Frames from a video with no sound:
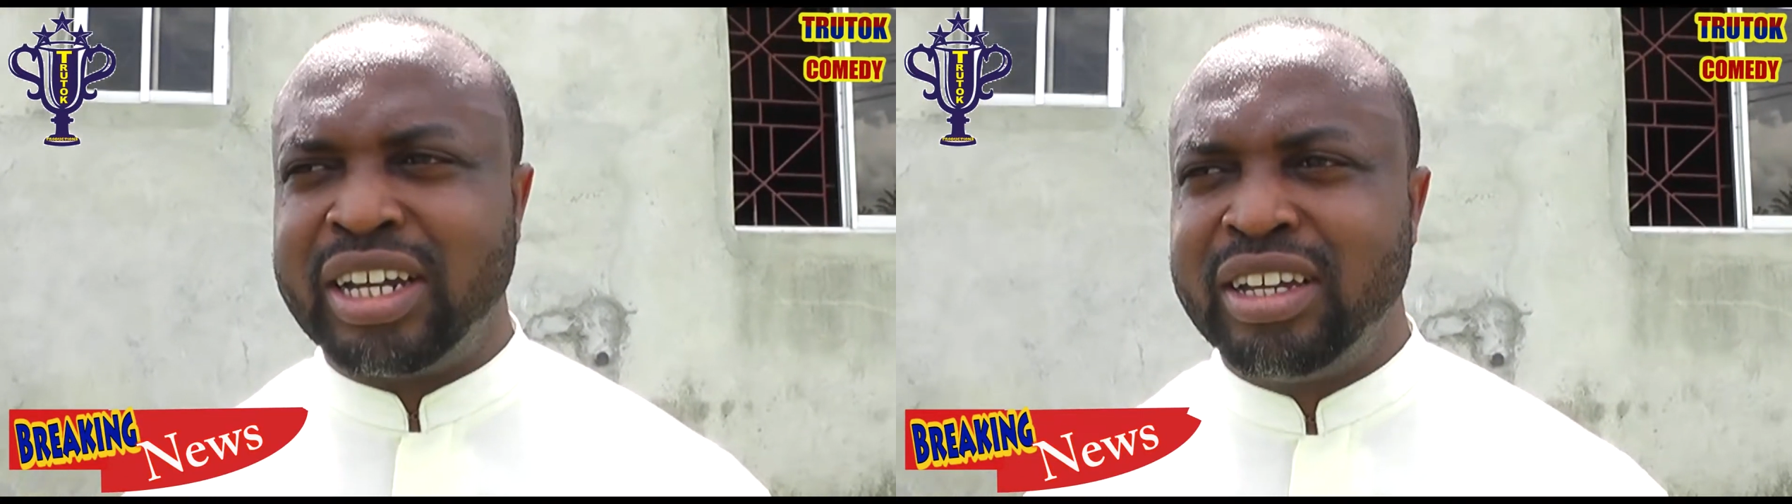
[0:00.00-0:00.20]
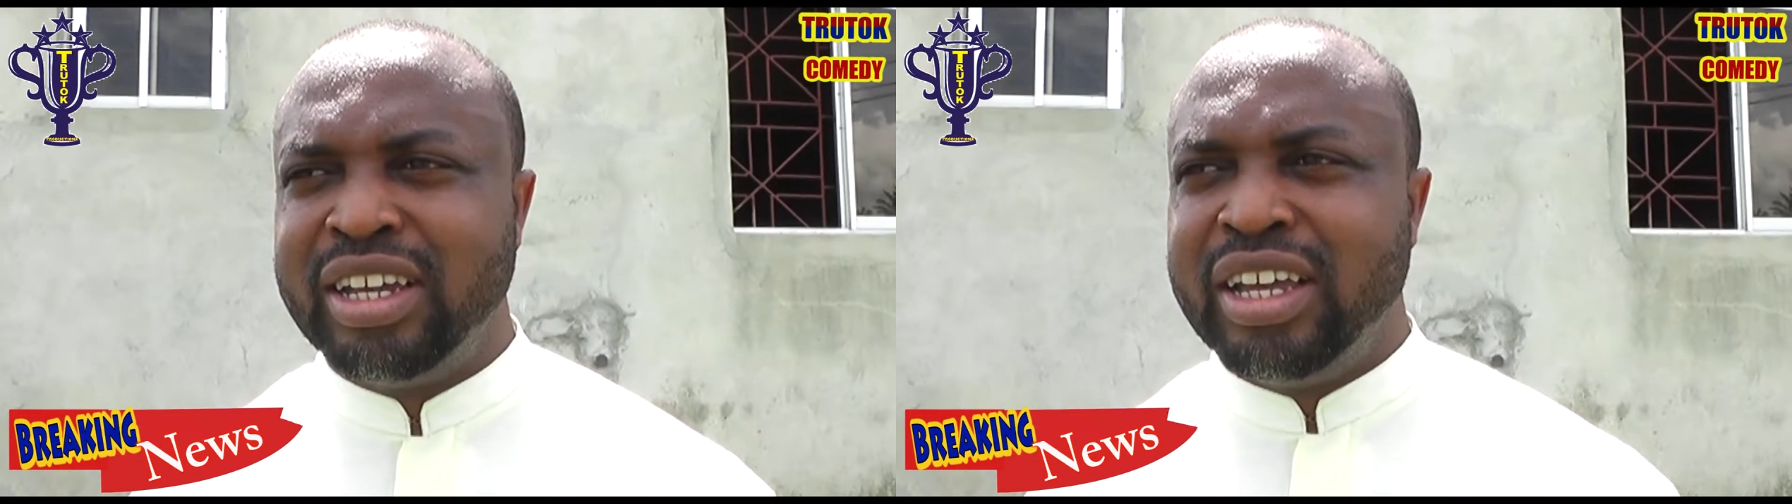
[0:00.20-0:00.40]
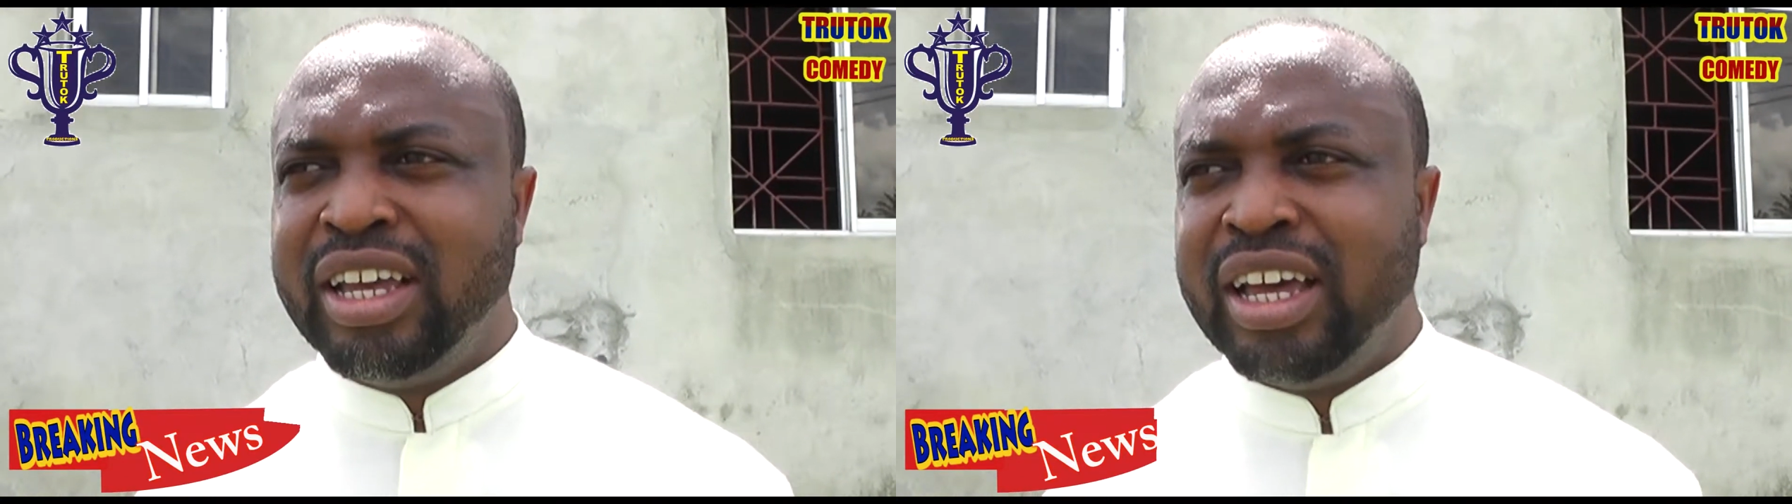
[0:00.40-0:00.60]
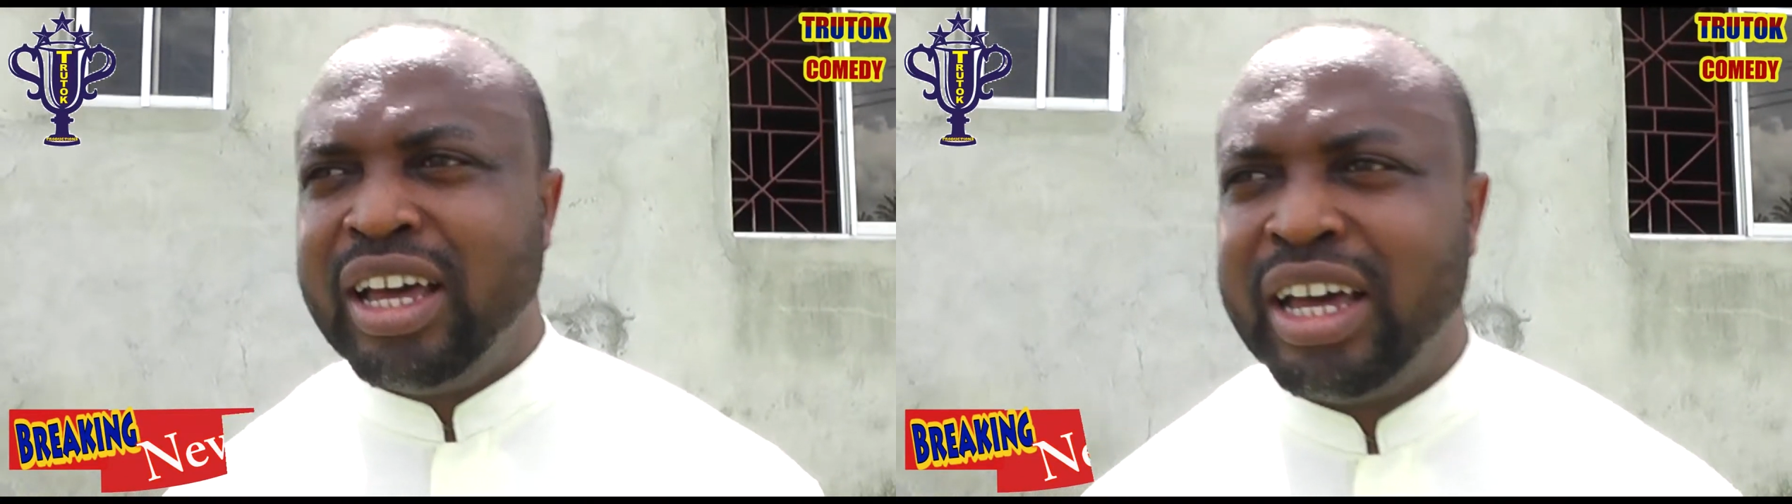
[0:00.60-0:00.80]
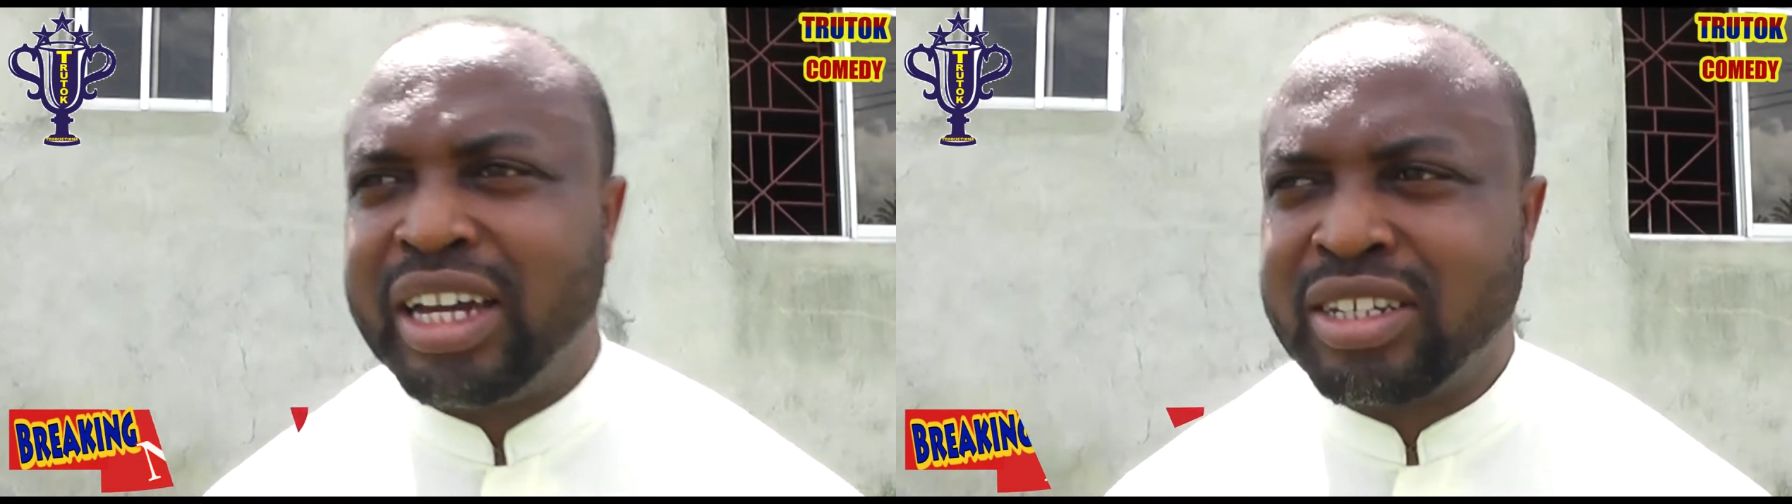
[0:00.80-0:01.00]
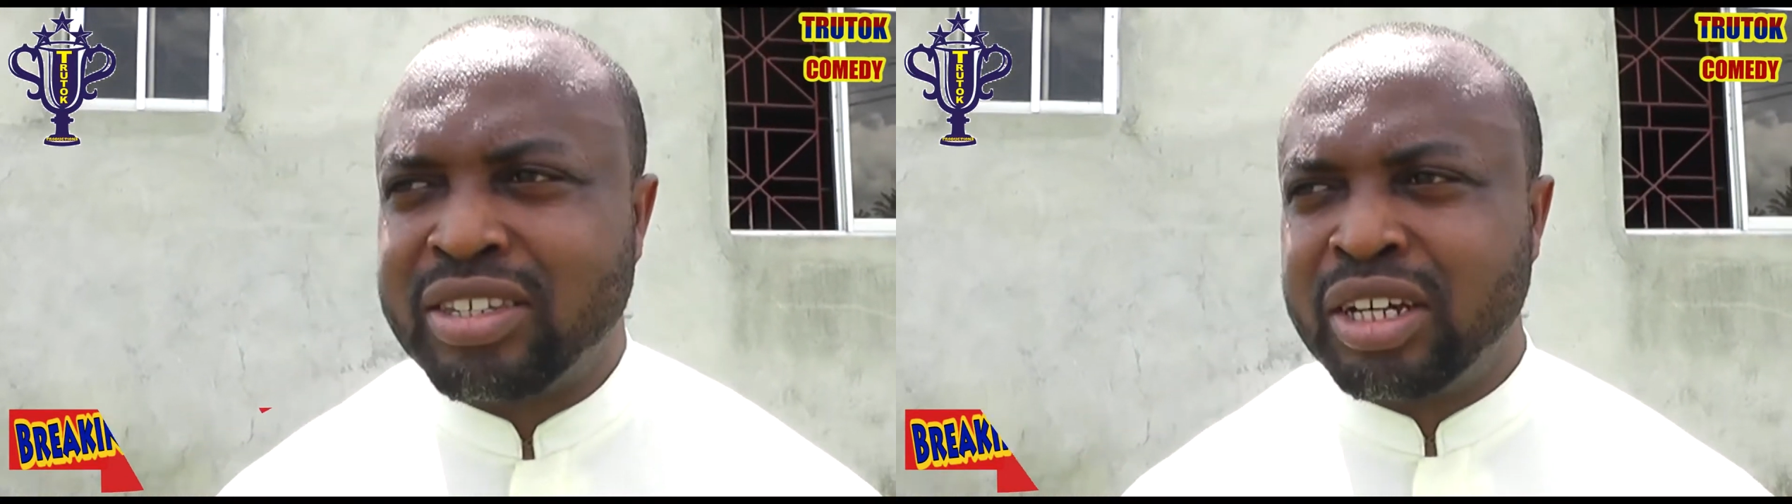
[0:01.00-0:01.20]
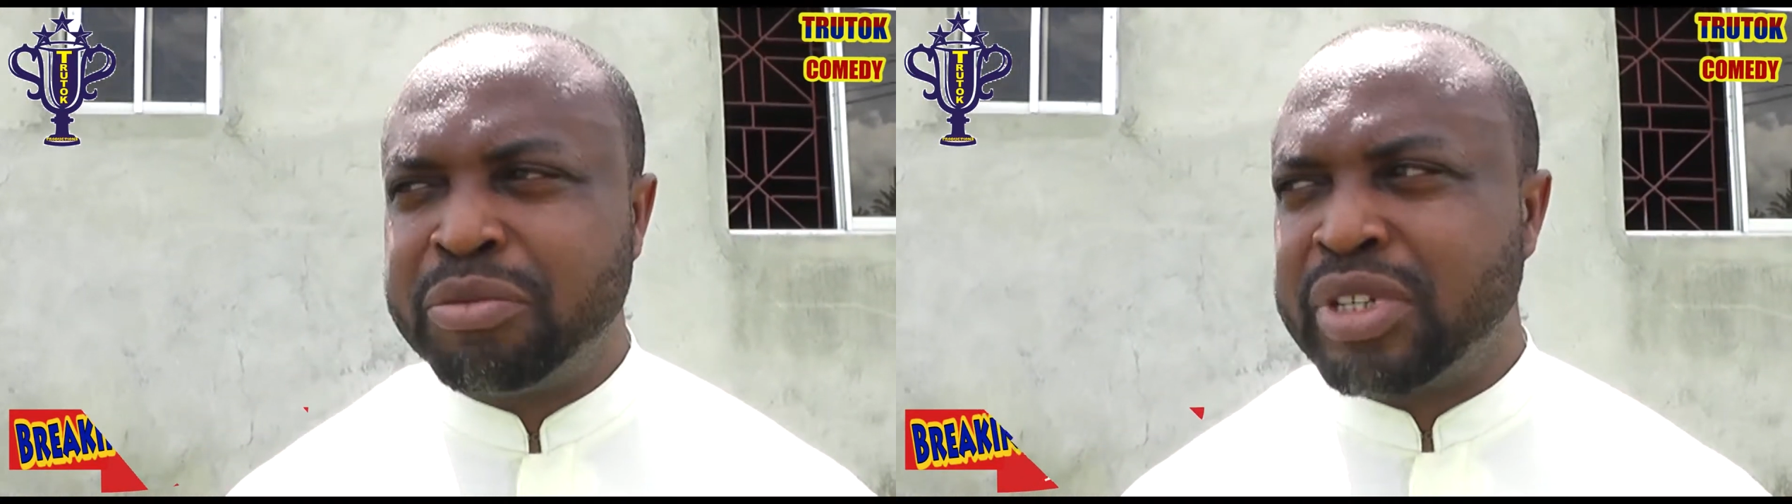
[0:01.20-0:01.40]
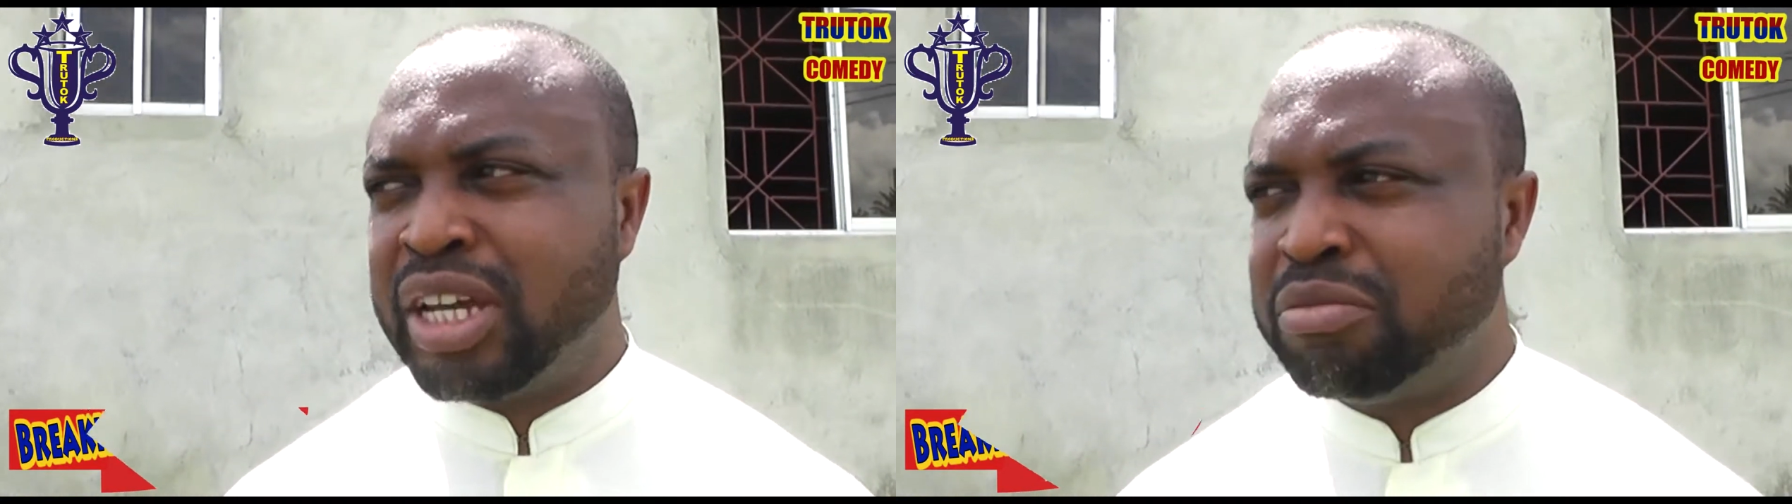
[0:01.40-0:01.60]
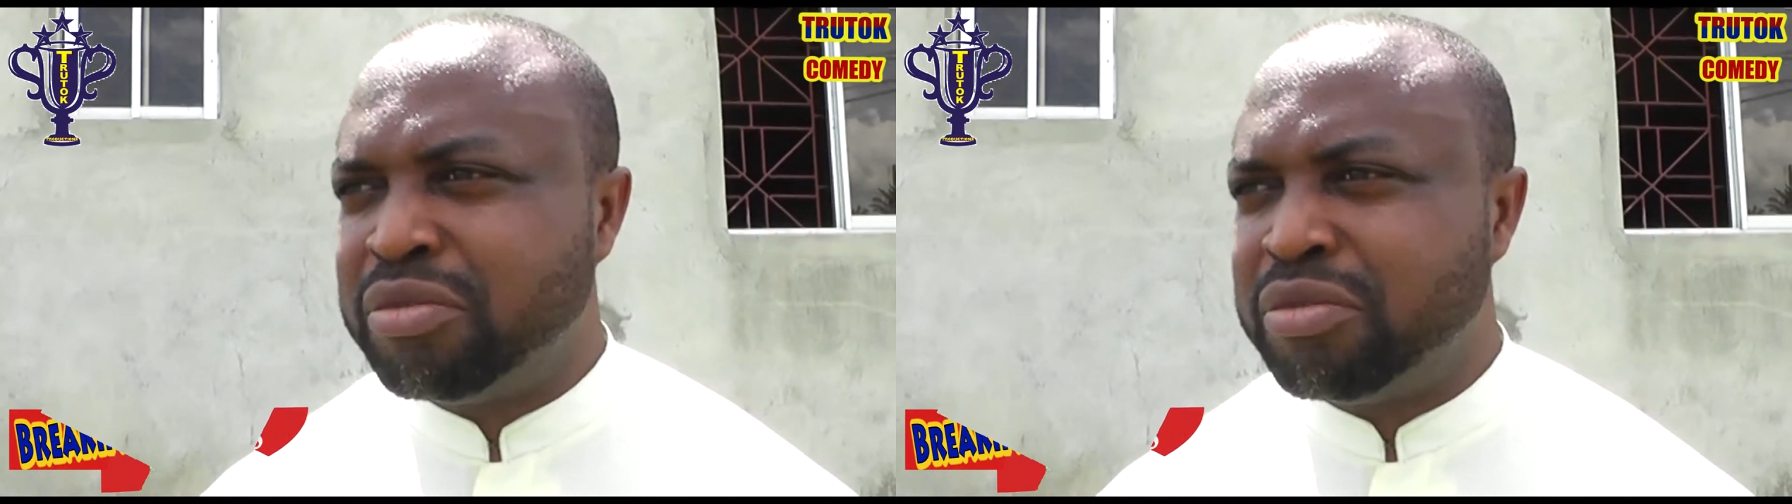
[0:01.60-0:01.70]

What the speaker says: And sometime